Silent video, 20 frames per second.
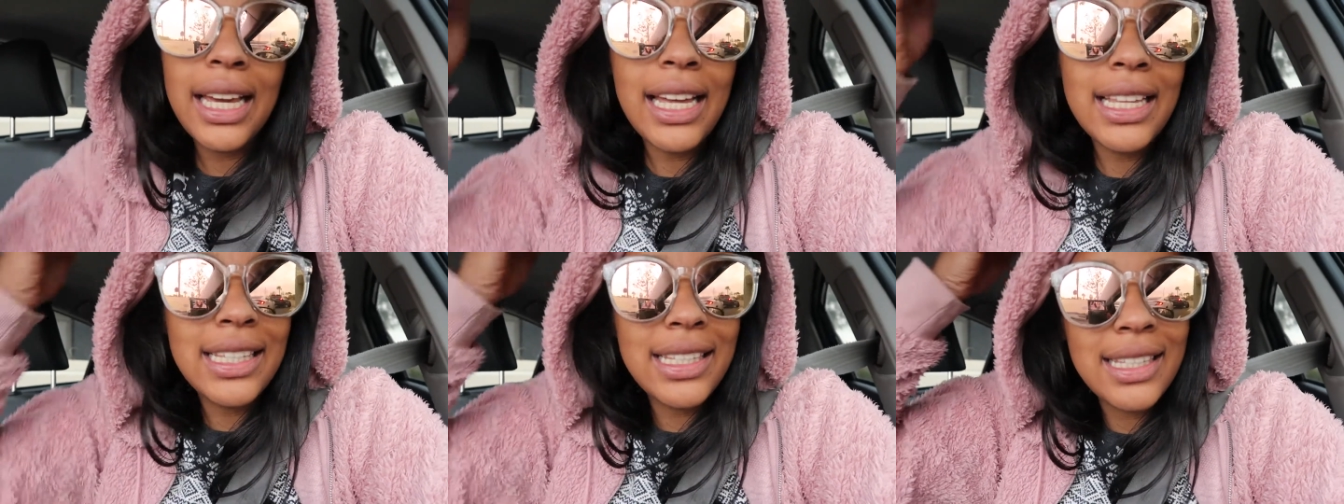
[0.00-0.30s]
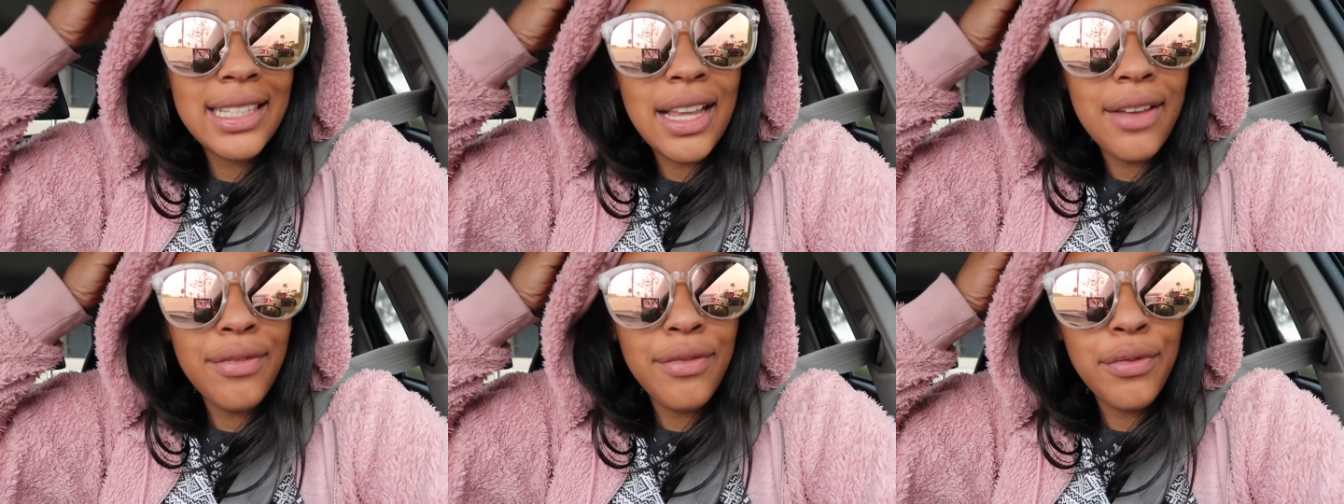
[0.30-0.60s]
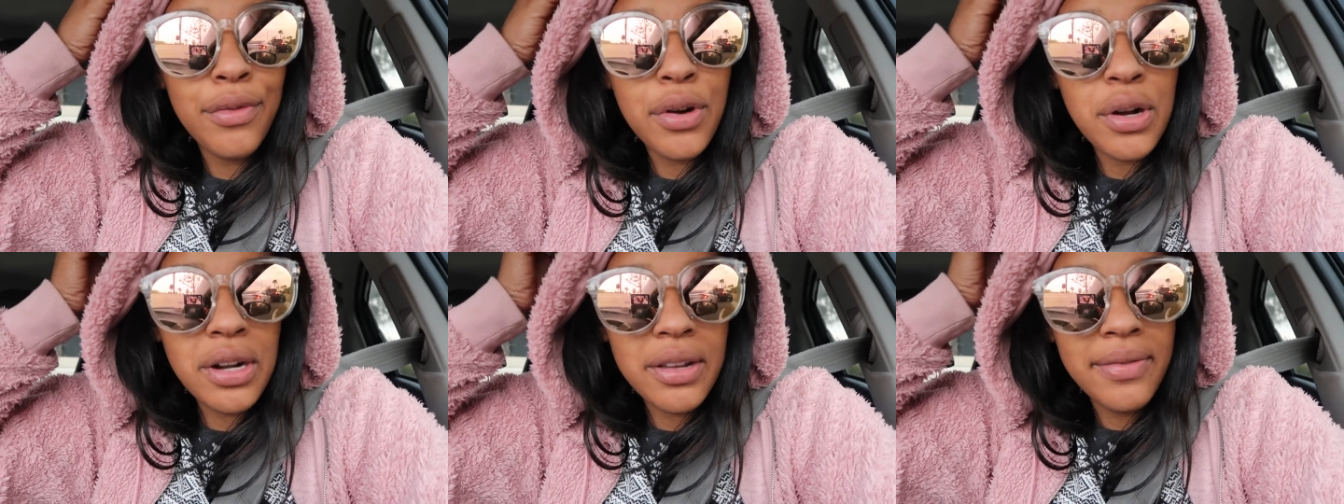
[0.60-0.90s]
It's
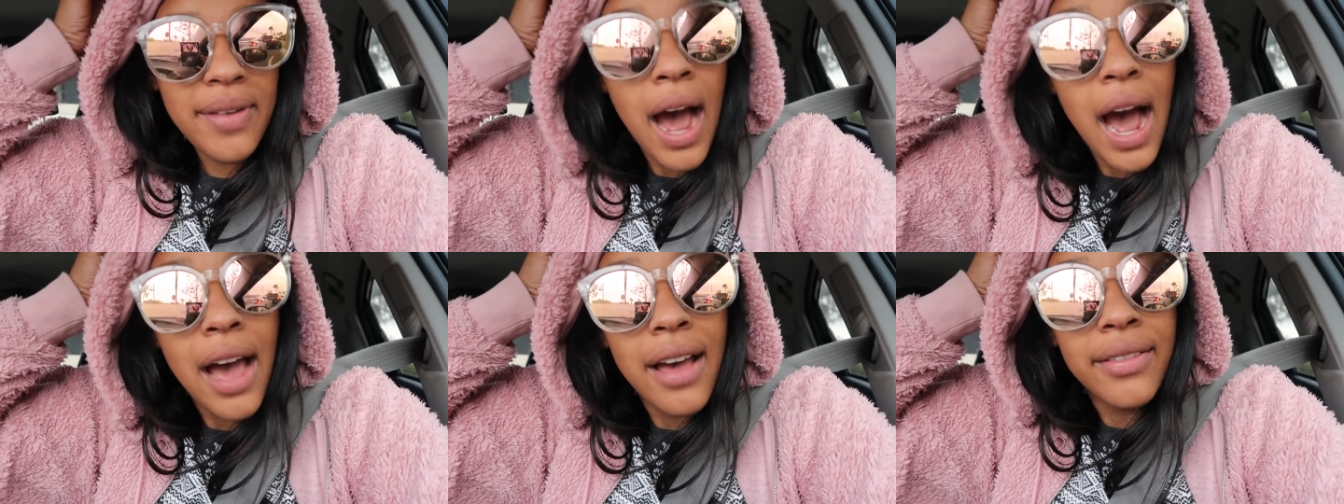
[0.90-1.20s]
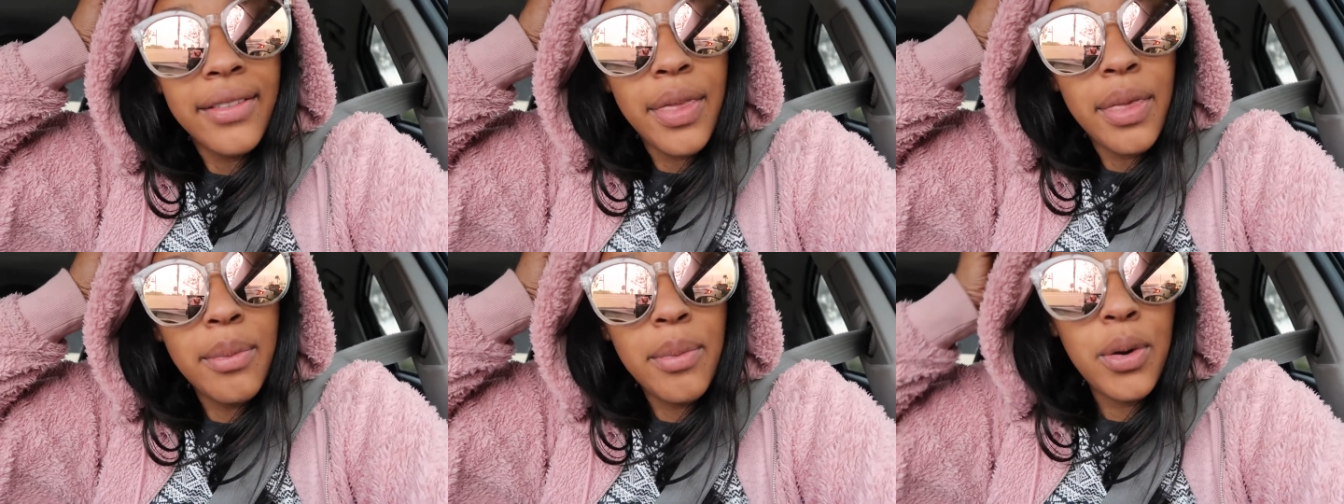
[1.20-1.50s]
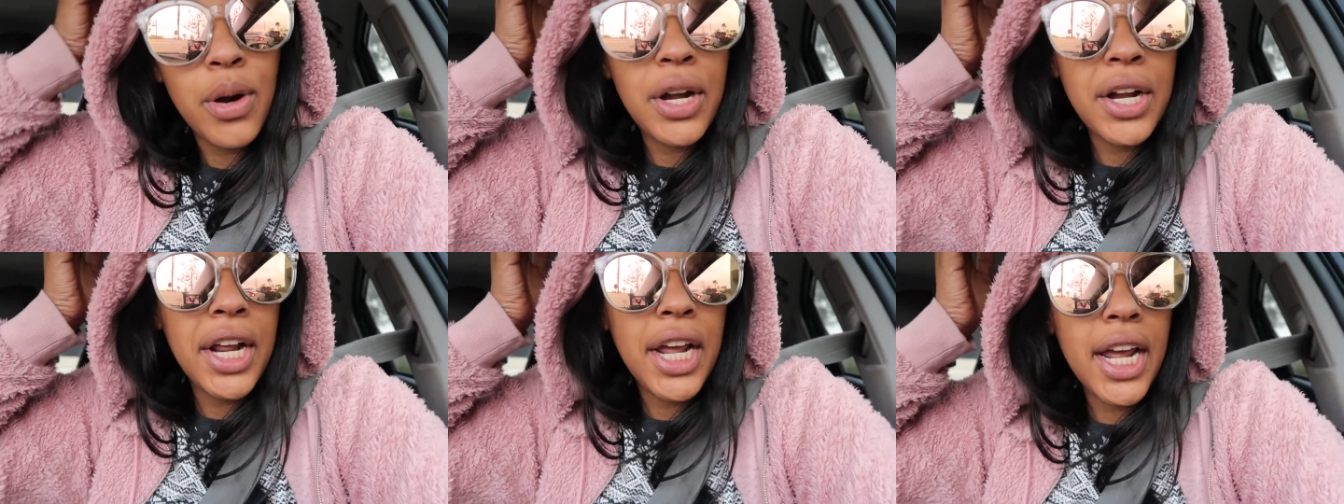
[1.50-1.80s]
7.45 in the
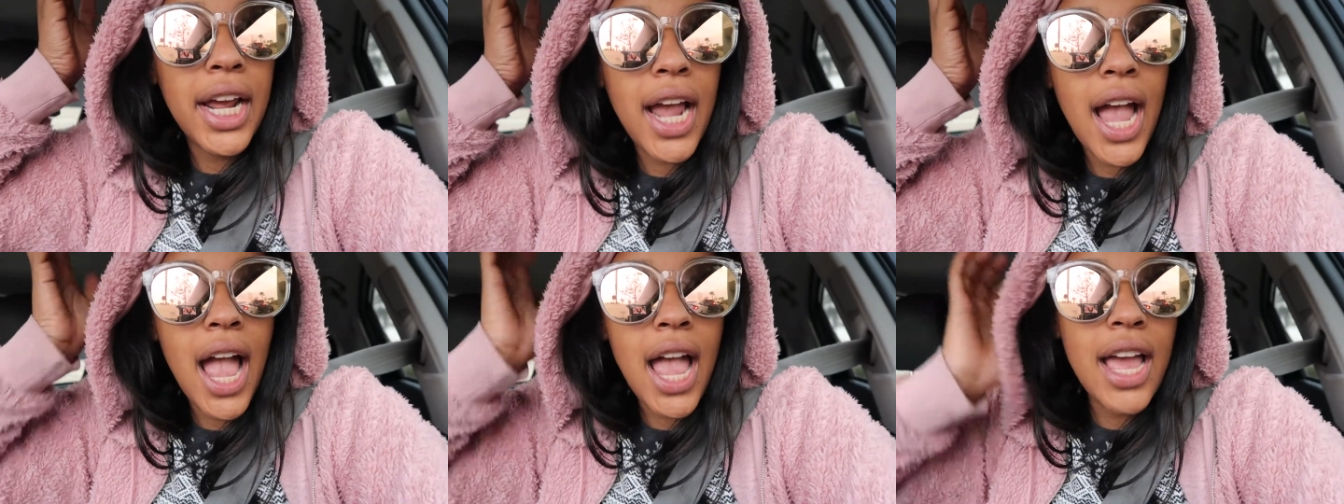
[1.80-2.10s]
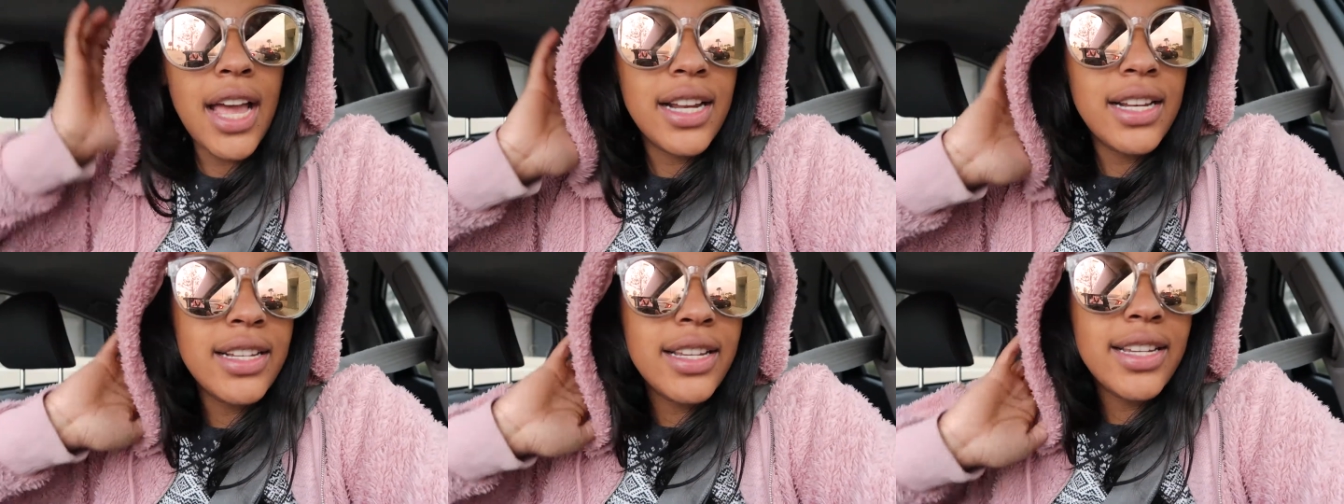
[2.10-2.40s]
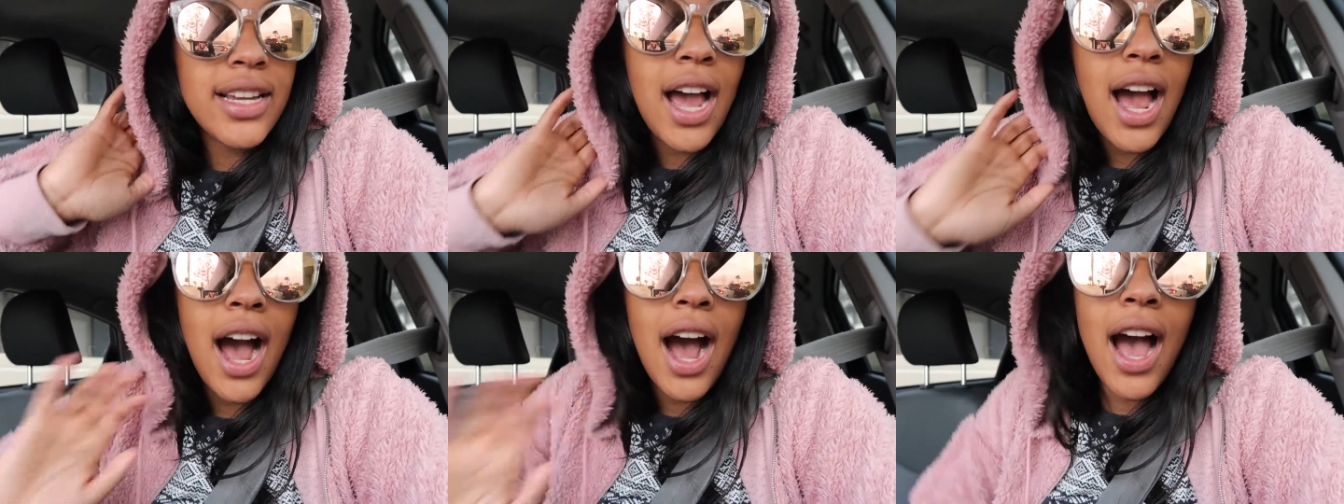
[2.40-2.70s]
morning
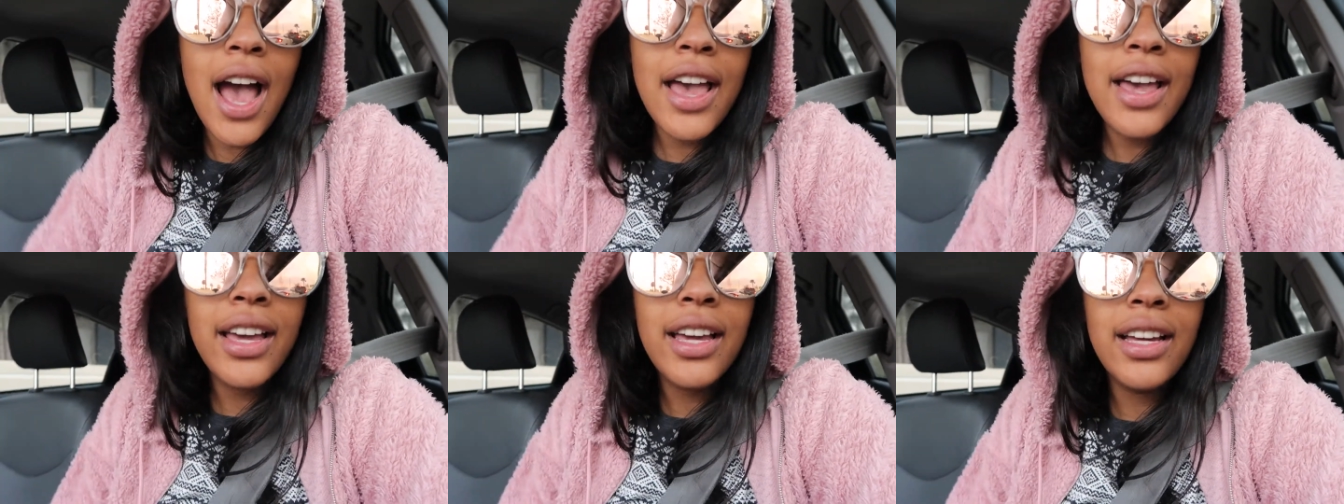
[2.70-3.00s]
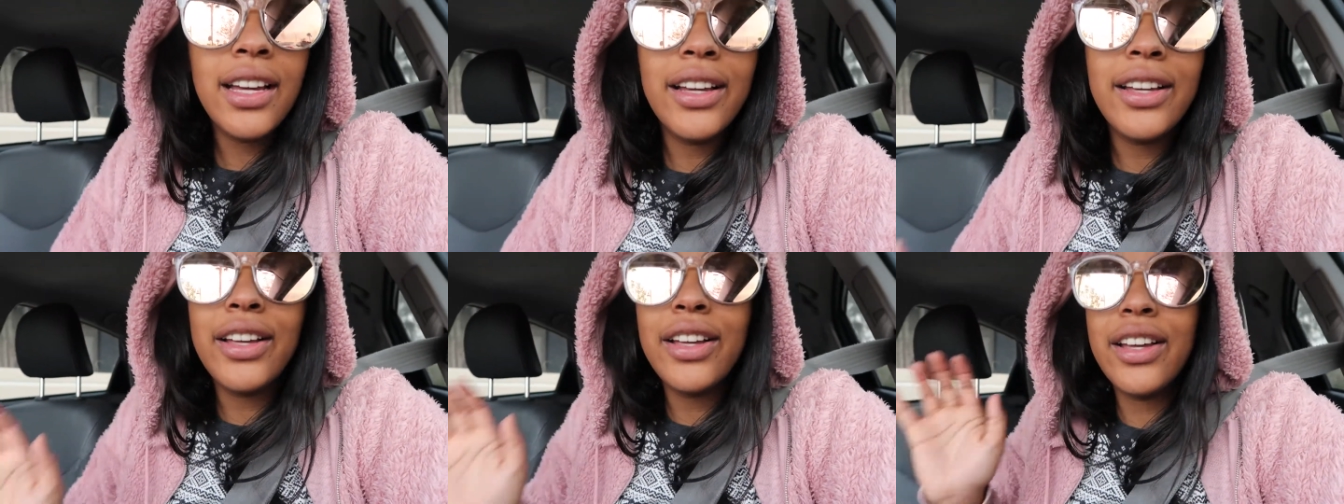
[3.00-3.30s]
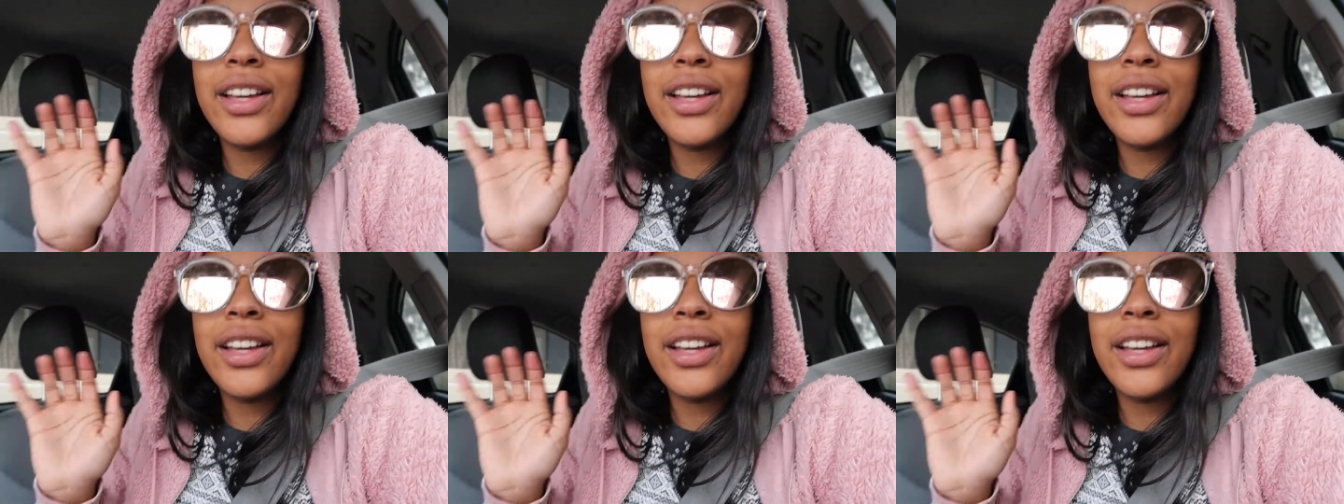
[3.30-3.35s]
and I